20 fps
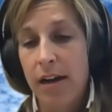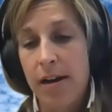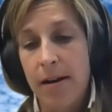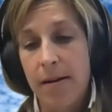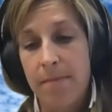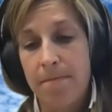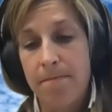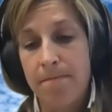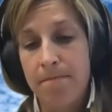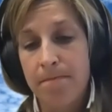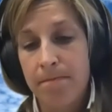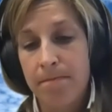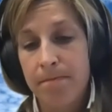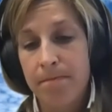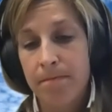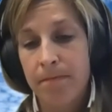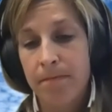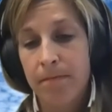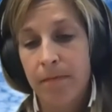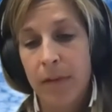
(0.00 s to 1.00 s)
are um,
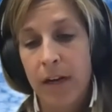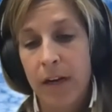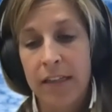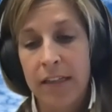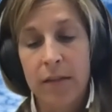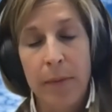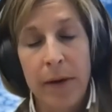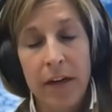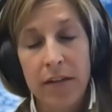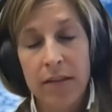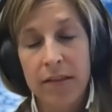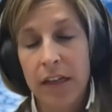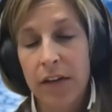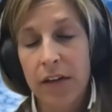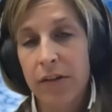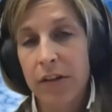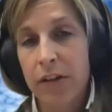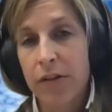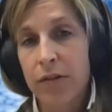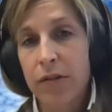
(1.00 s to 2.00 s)

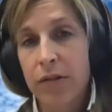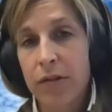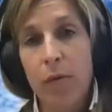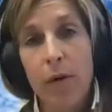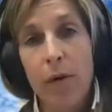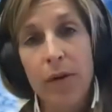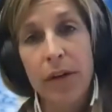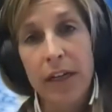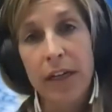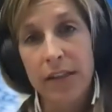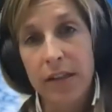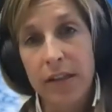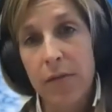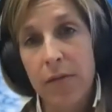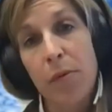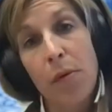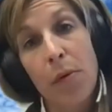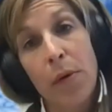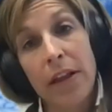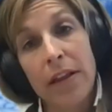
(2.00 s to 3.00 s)
experiencing reduced quota to
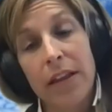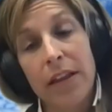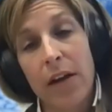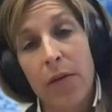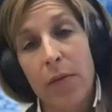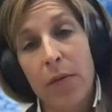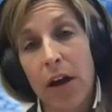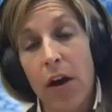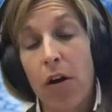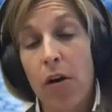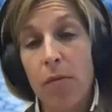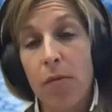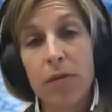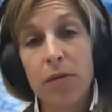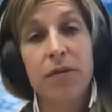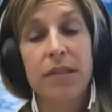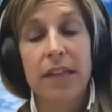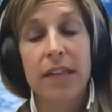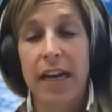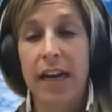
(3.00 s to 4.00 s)
the point that we
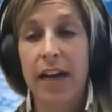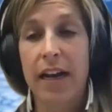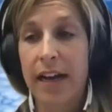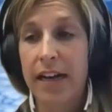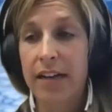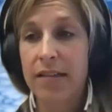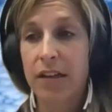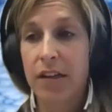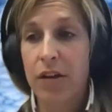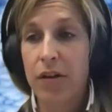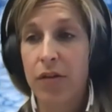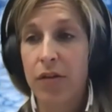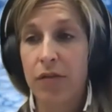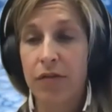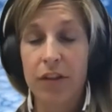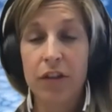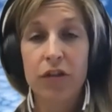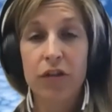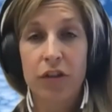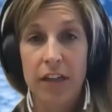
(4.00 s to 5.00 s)
almost can't execute
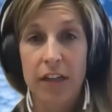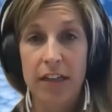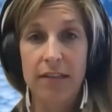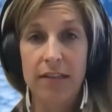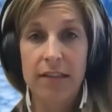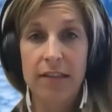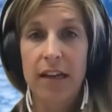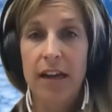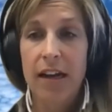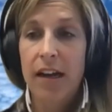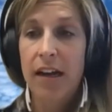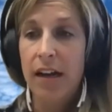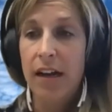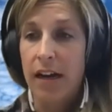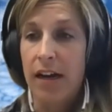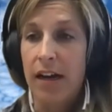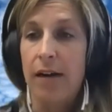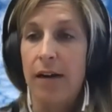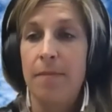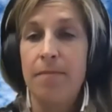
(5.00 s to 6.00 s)
fisheries
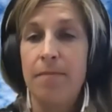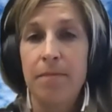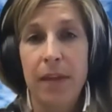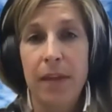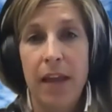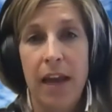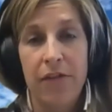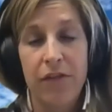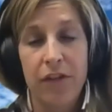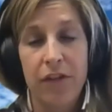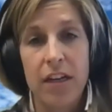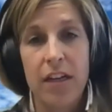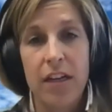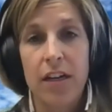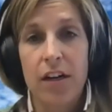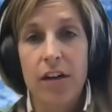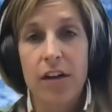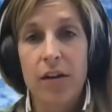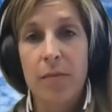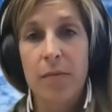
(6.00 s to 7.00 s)
um, every
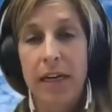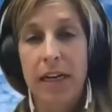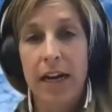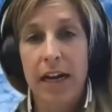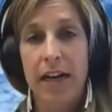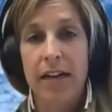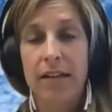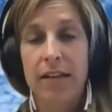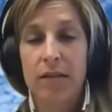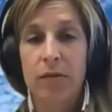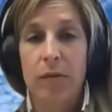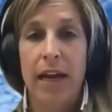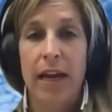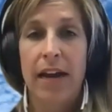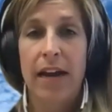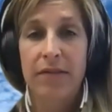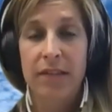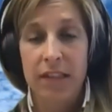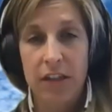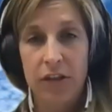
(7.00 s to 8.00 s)
year because we
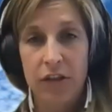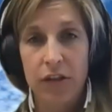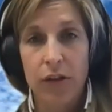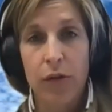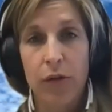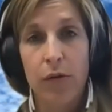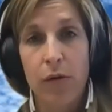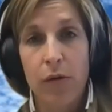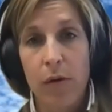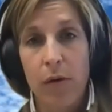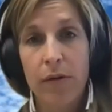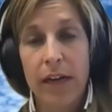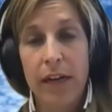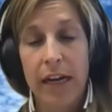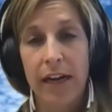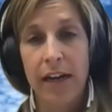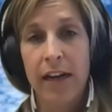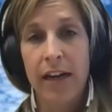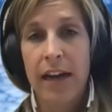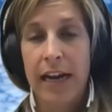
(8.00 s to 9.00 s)
have such low
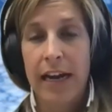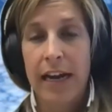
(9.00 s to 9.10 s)
quota